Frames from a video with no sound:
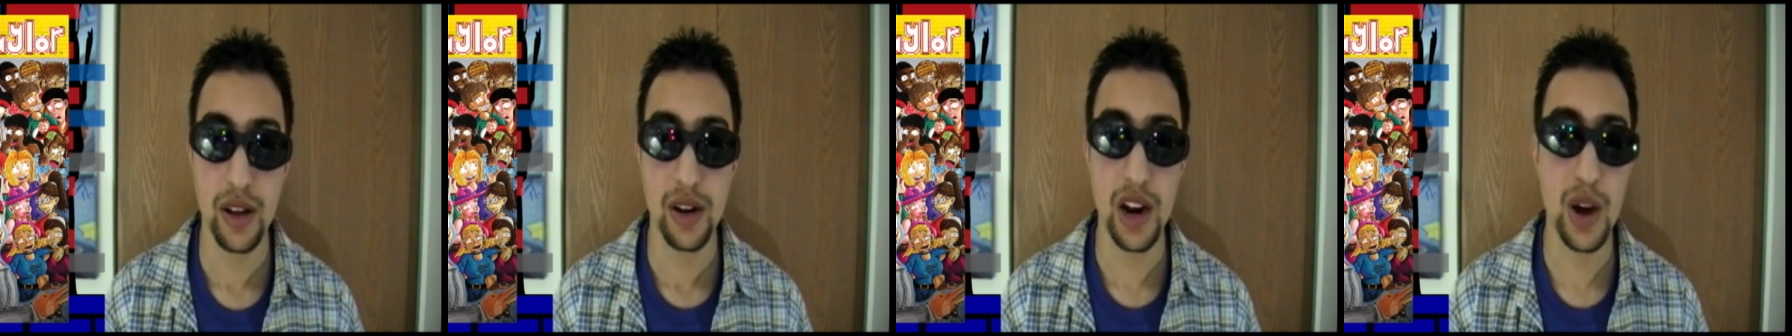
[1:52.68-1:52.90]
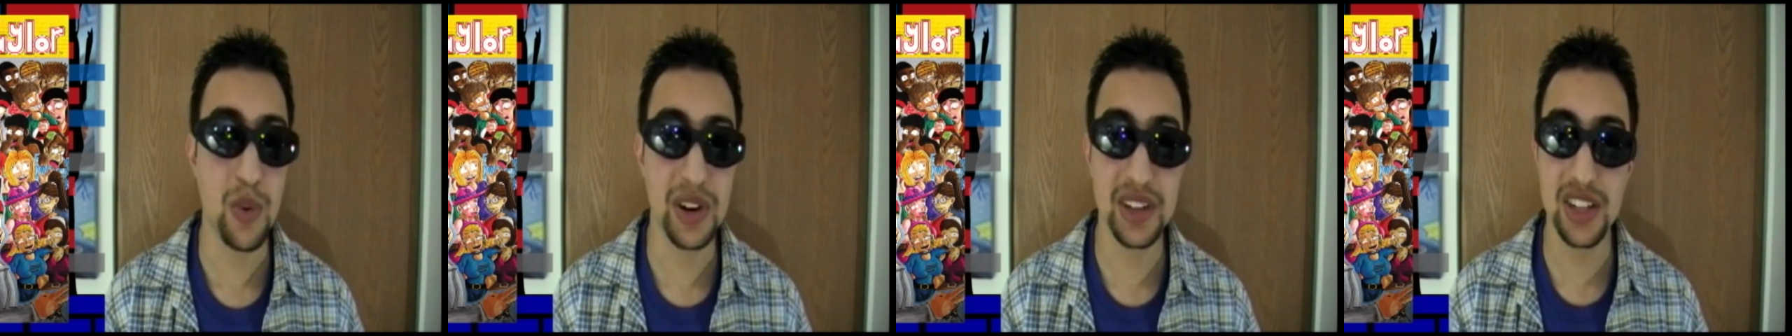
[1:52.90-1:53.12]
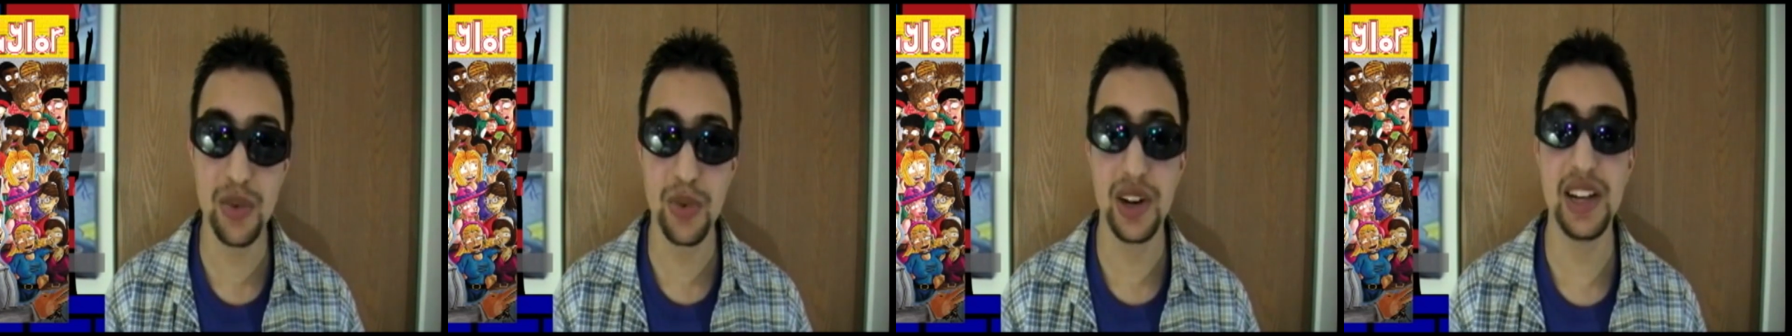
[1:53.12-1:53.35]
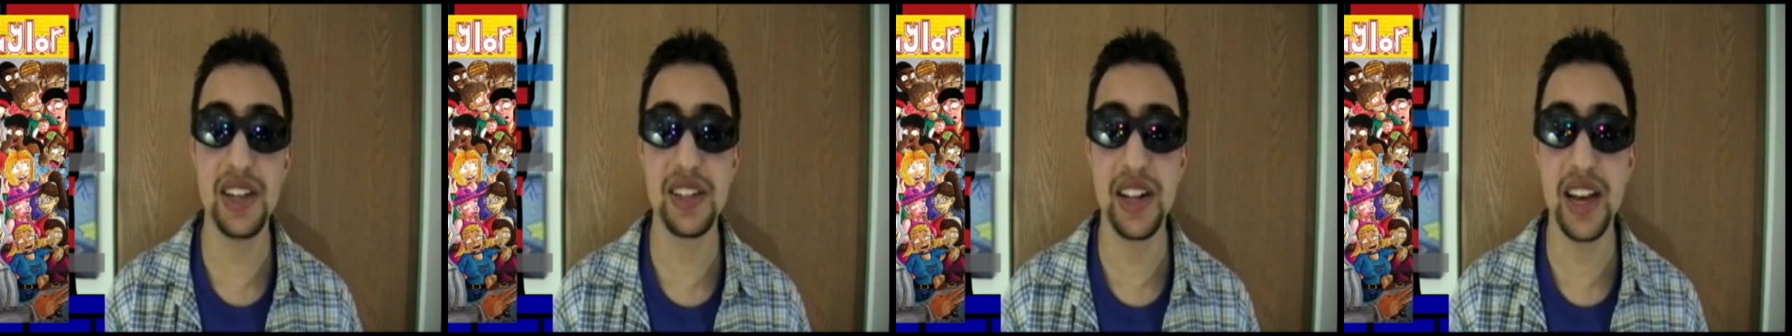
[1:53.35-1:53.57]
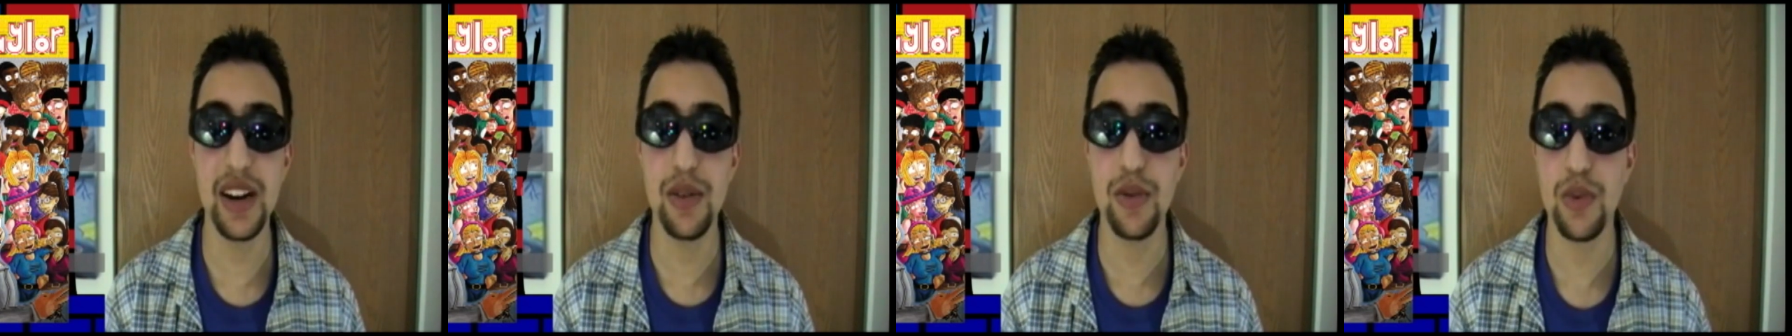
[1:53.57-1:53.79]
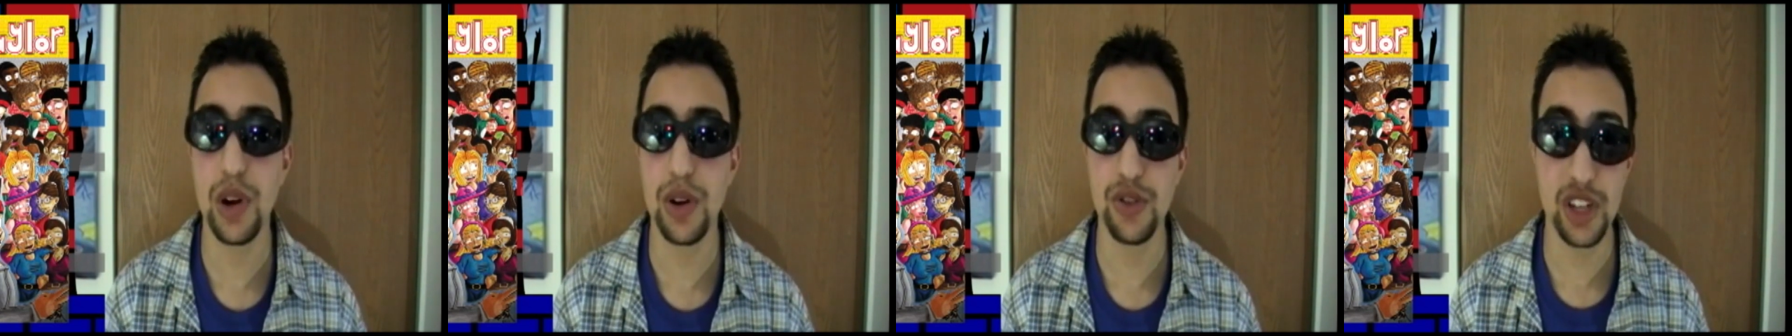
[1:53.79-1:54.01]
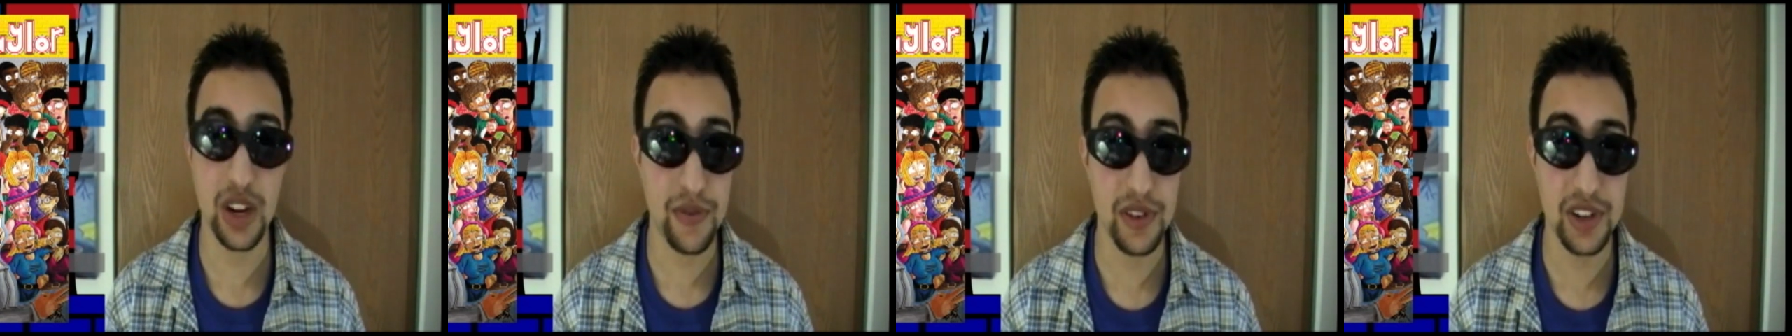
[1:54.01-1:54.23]
Now, when's the release date? Well,
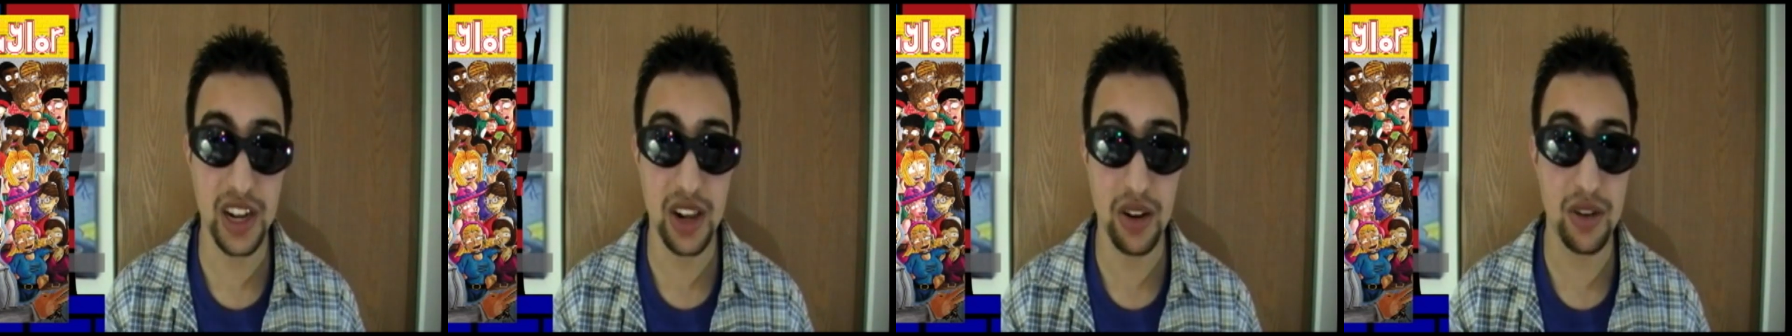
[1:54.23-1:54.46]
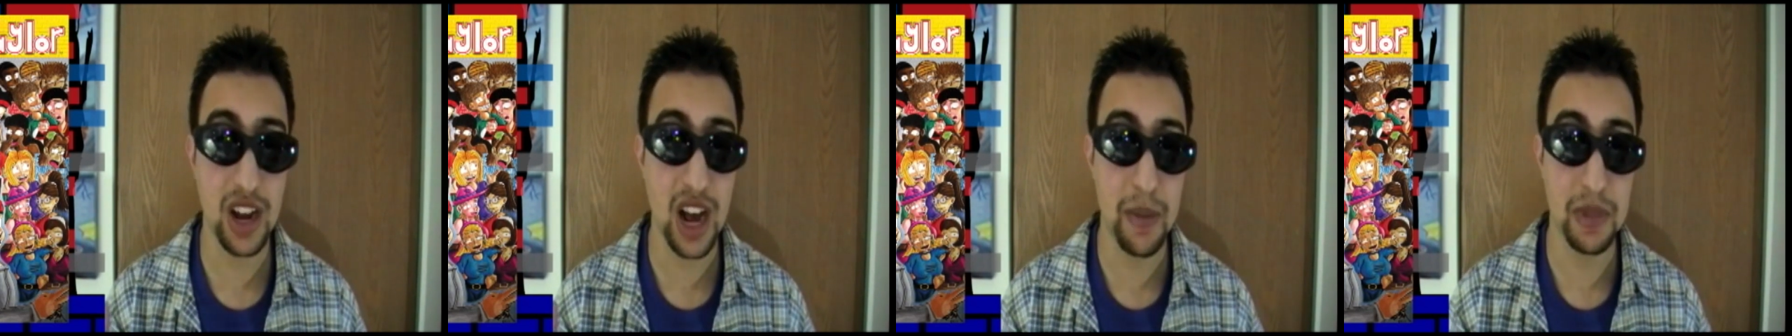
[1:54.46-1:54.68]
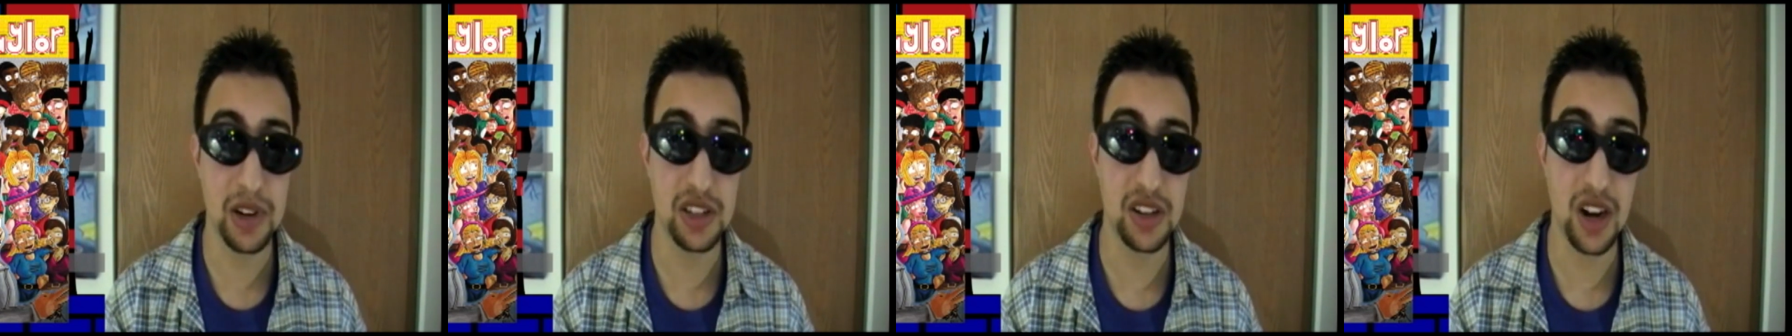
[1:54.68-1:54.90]
jeff and taylor comic